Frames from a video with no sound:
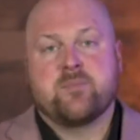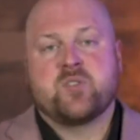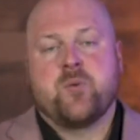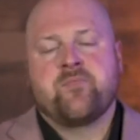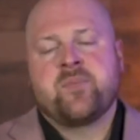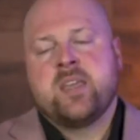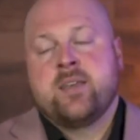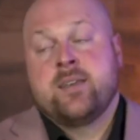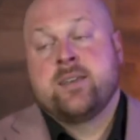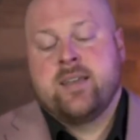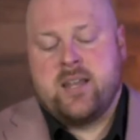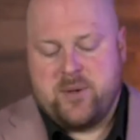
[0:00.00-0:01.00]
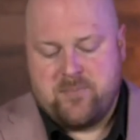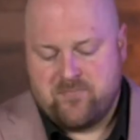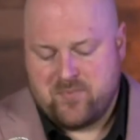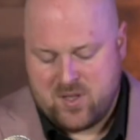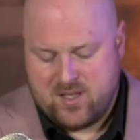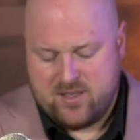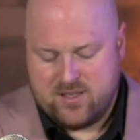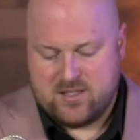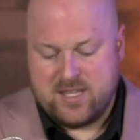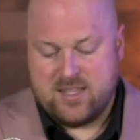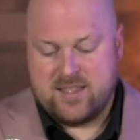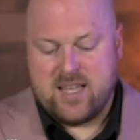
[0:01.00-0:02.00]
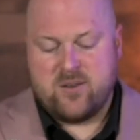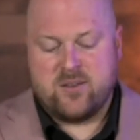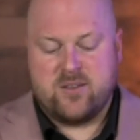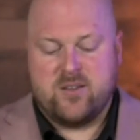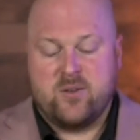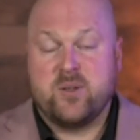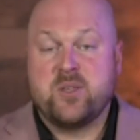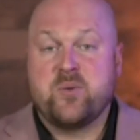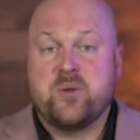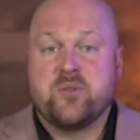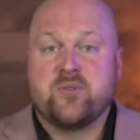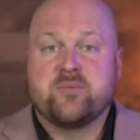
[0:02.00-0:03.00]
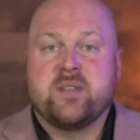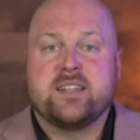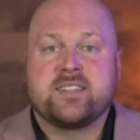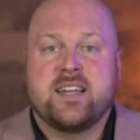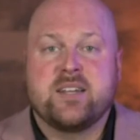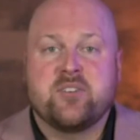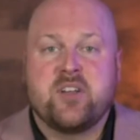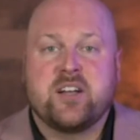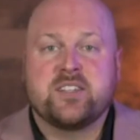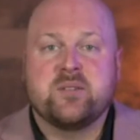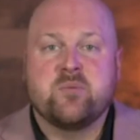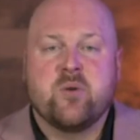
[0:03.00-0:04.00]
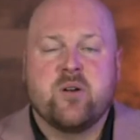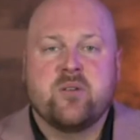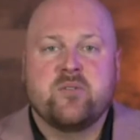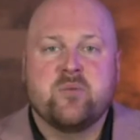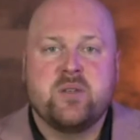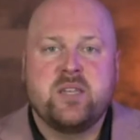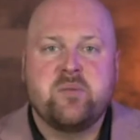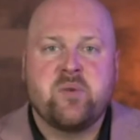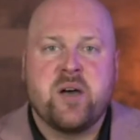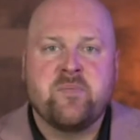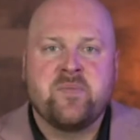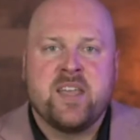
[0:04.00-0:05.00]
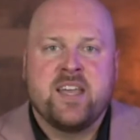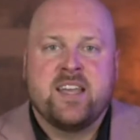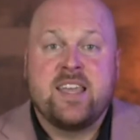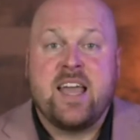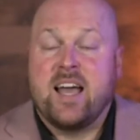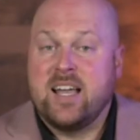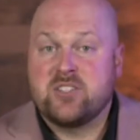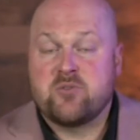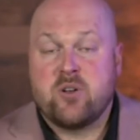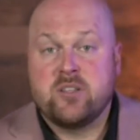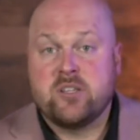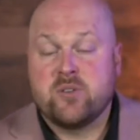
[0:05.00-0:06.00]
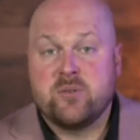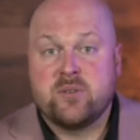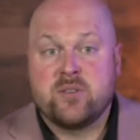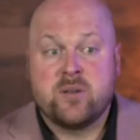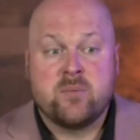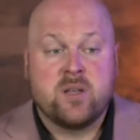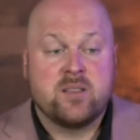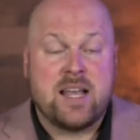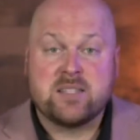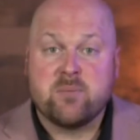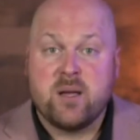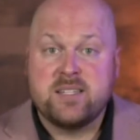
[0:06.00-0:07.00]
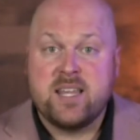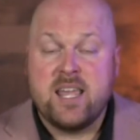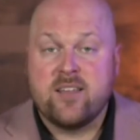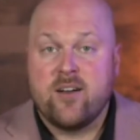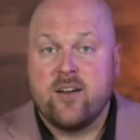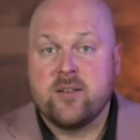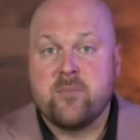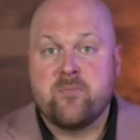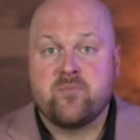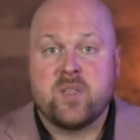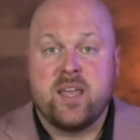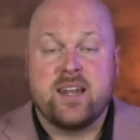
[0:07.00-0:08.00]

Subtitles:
So anyway, take that what you will from that. It's kind of an oxymoron to me, but yeah, I strongly agree with him. That's my take on him. And